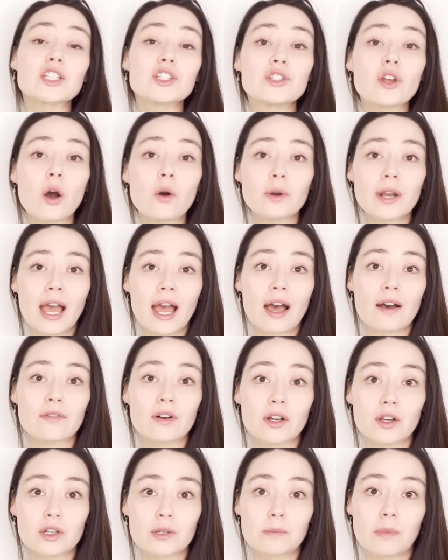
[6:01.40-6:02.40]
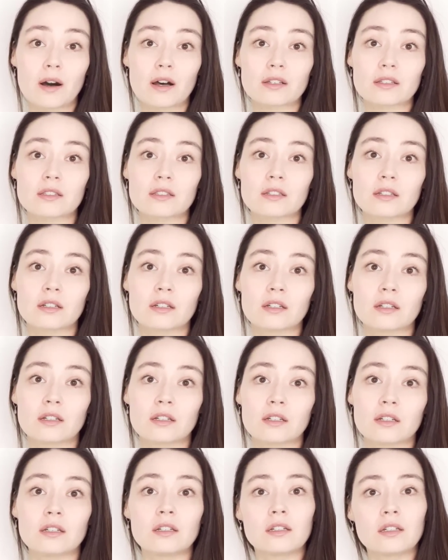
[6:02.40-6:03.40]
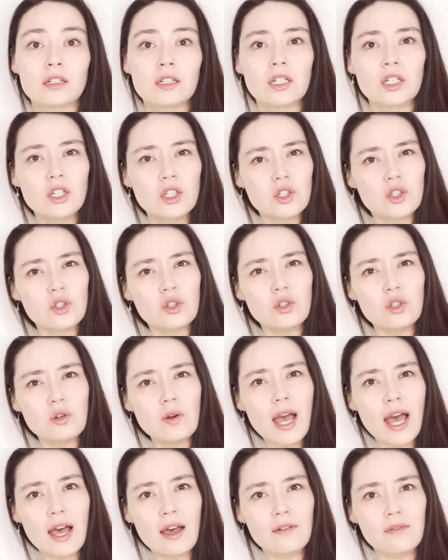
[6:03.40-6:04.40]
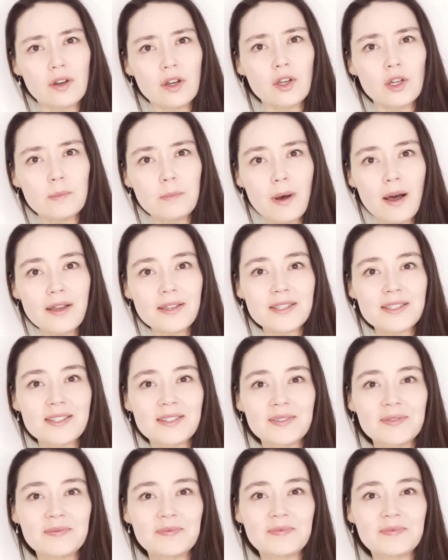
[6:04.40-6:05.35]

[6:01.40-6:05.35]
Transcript: don't have a good boss. Do you have a good boss?